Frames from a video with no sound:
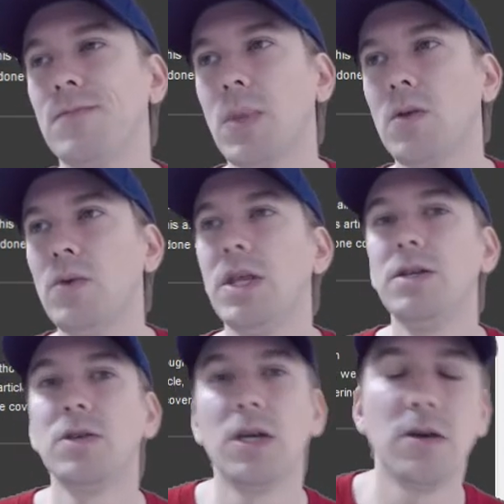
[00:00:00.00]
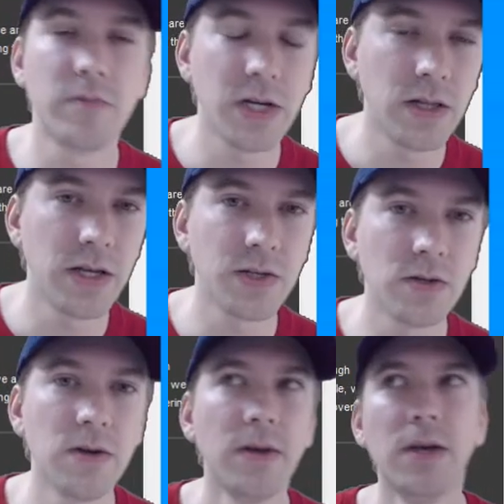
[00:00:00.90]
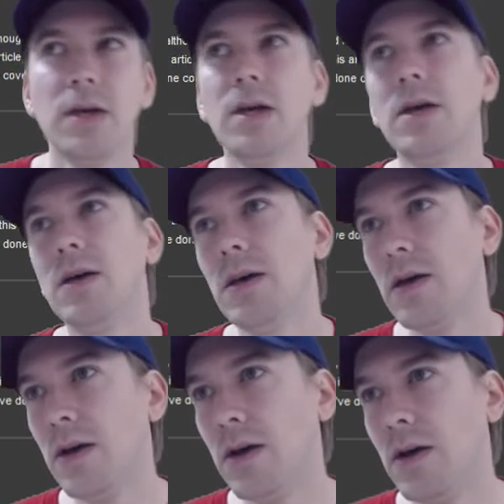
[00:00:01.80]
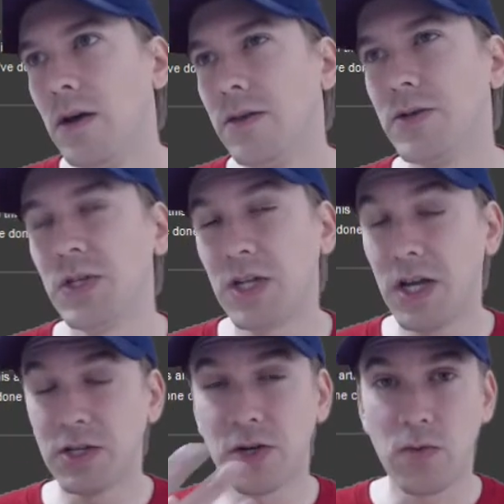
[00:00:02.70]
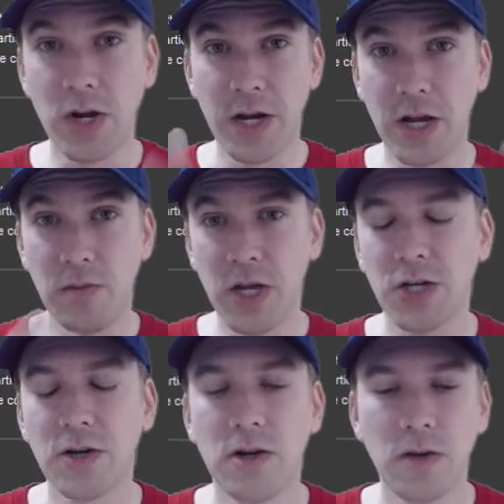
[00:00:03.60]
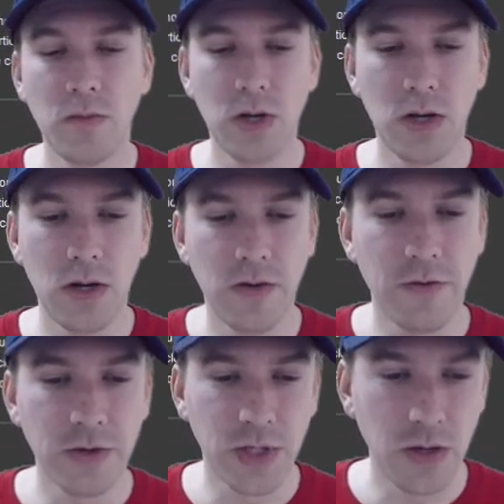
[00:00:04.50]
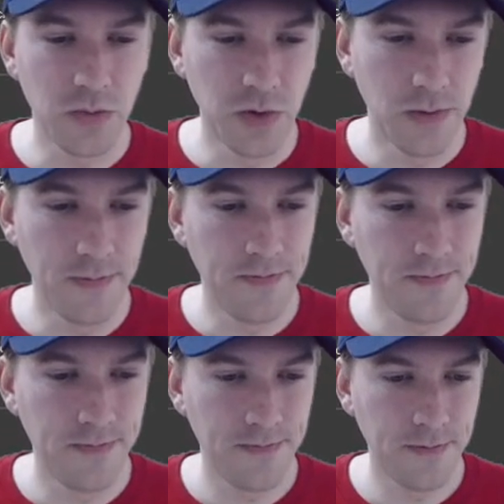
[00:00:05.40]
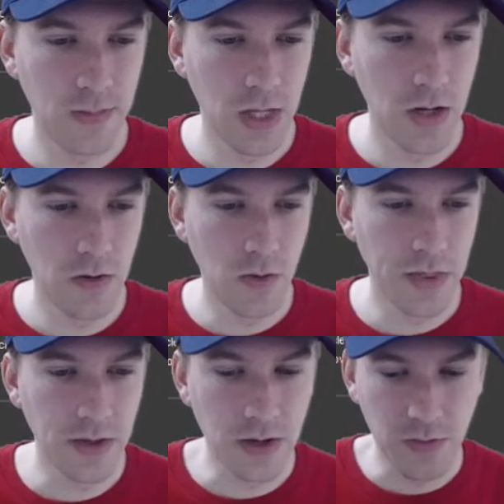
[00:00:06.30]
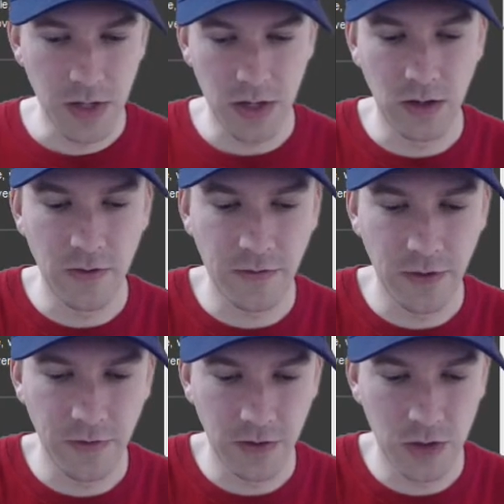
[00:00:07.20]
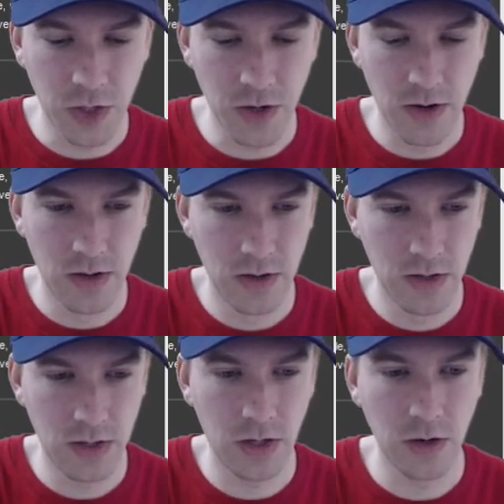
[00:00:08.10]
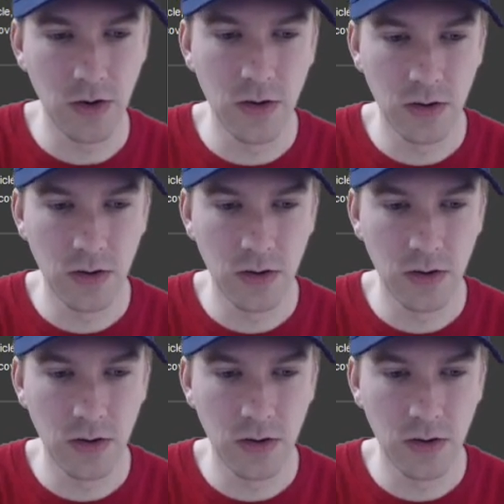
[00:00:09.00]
when they do get hit by a laser, there's a chance to run an animation on them. For example, one thing I'm thinking of for the future here